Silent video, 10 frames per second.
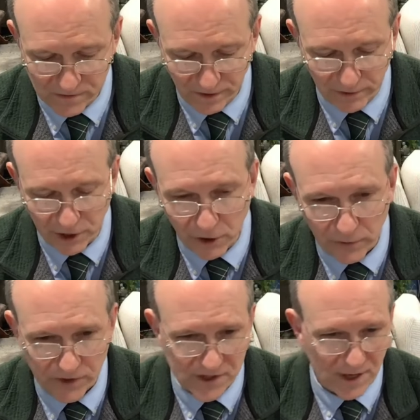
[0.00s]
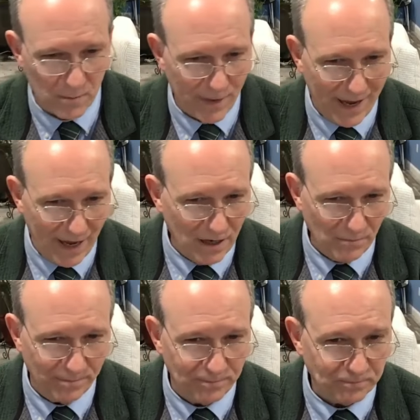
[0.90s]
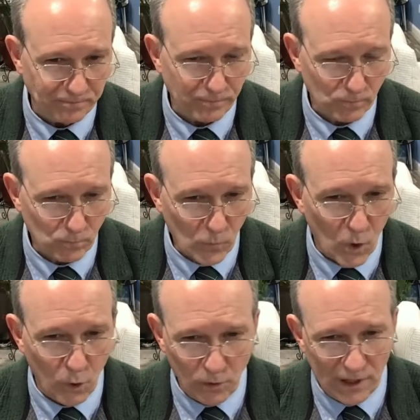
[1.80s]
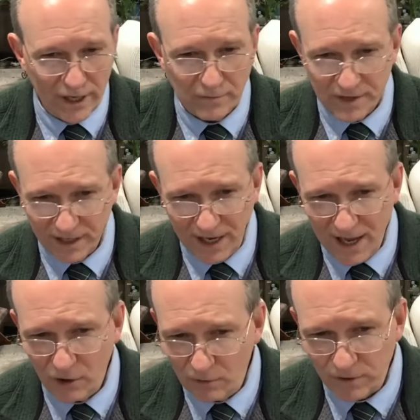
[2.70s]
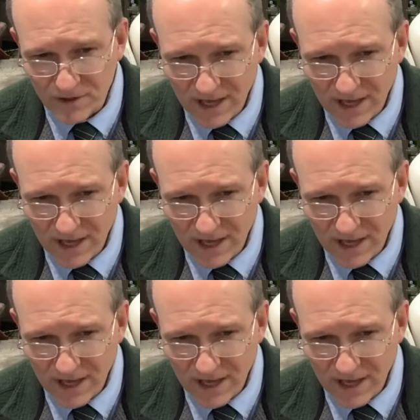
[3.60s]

It's very curious that a man who lived again over